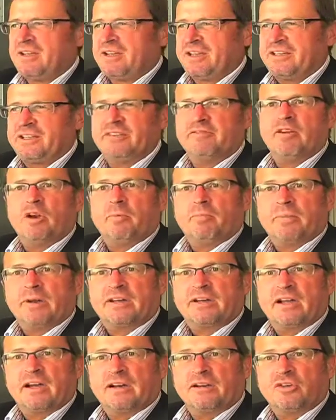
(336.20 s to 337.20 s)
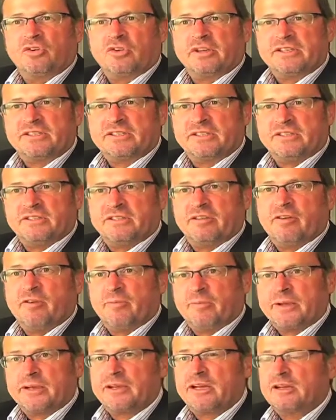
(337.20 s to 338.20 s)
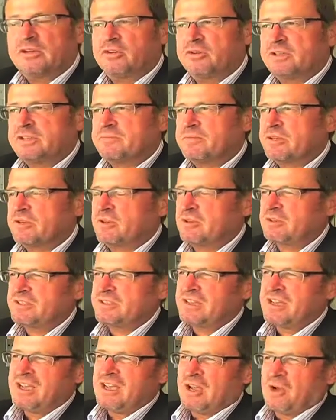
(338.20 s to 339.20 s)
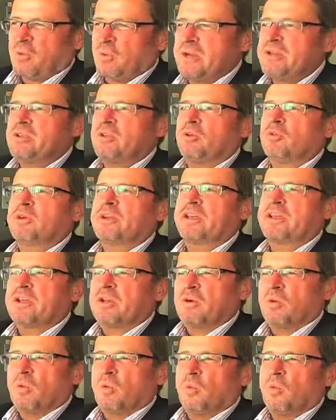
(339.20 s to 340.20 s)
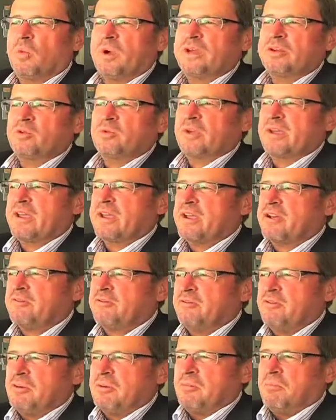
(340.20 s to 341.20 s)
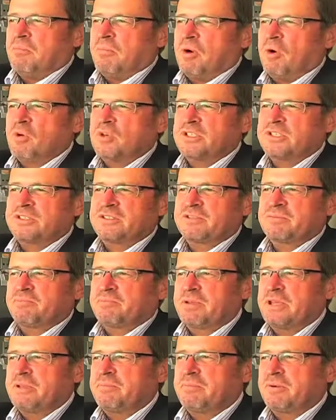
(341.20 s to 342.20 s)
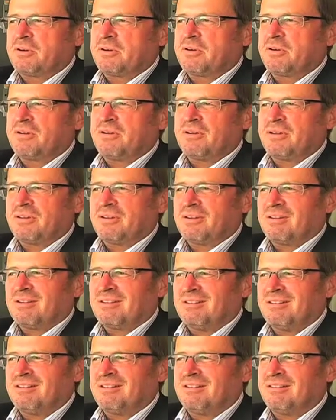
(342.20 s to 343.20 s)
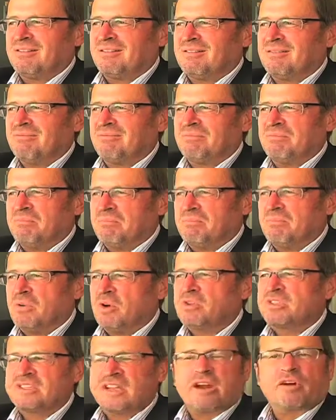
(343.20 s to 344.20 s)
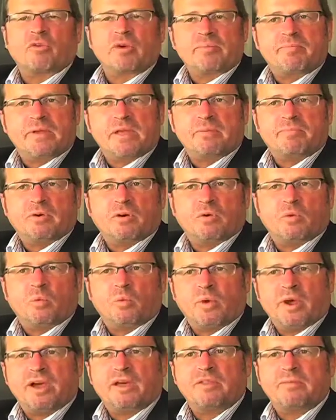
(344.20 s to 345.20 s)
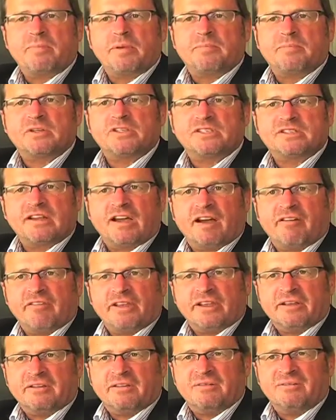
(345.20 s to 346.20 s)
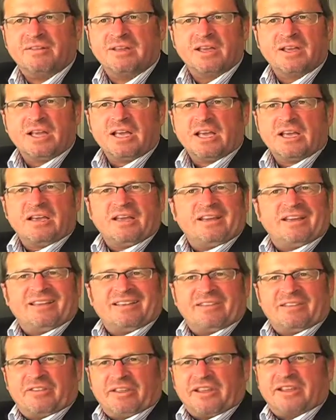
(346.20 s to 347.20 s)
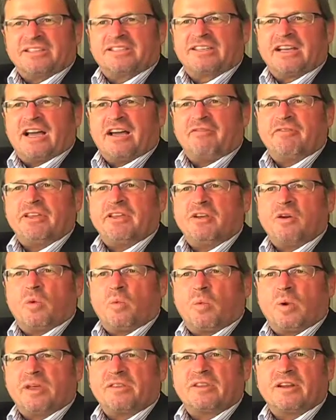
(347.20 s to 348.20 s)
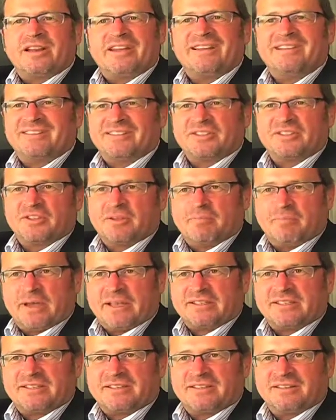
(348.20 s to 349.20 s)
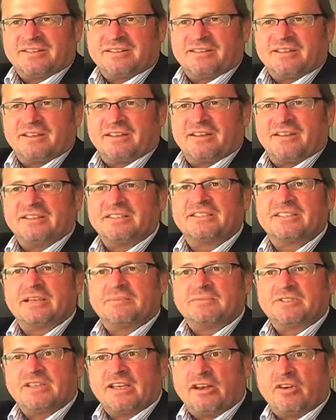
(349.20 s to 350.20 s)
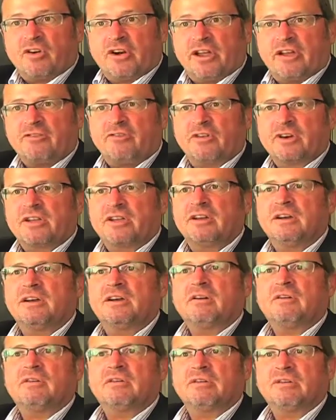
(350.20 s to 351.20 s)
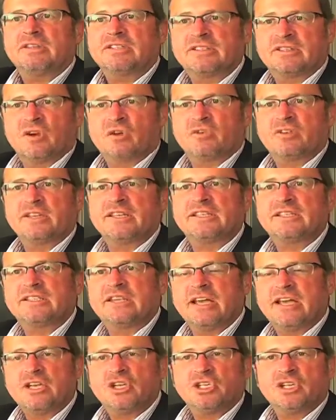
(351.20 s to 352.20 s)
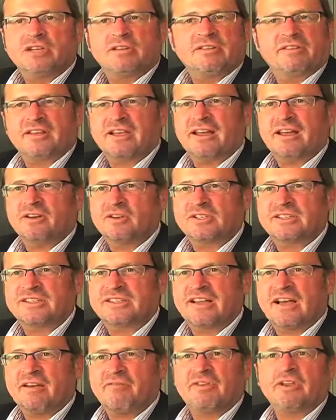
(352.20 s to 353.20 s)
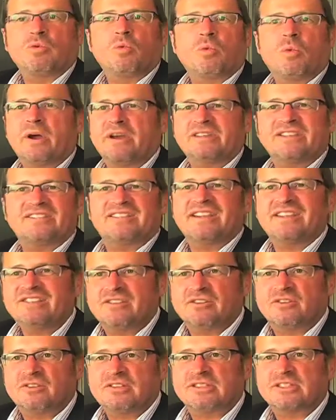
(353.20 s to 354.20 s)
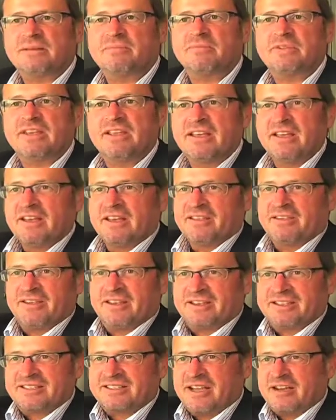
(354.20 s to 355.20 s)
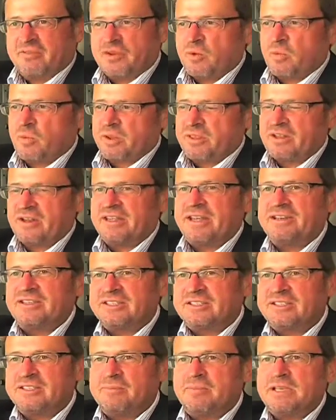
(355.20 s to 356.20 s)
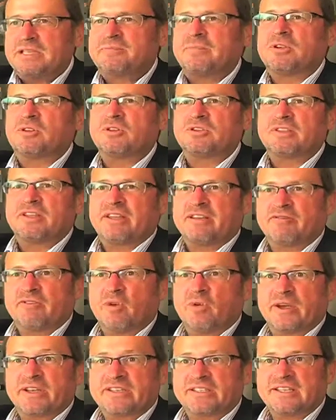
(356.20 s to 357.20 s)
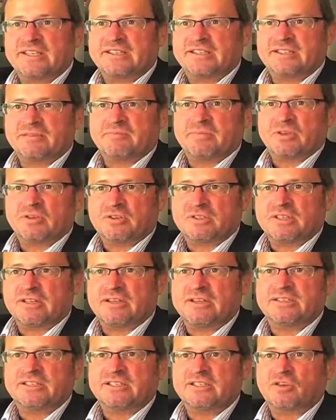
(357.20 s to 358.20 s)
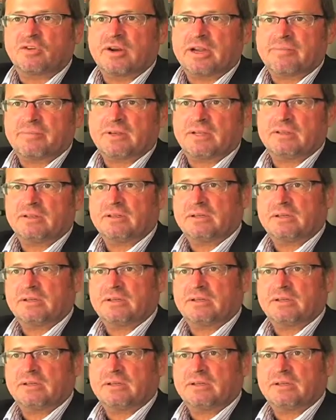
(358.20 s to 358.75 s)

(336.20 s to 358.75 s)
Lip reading: in developing countries, because when you're looking, where do we have most people, most hungry people? Where are the people starving? Right? They are starving where the land is the best. In sub-Saharan Africa or in Southeast Asia, they are not starving where it's desert or something. They are starving where the land is the best because they have no access, because the land is grabbed.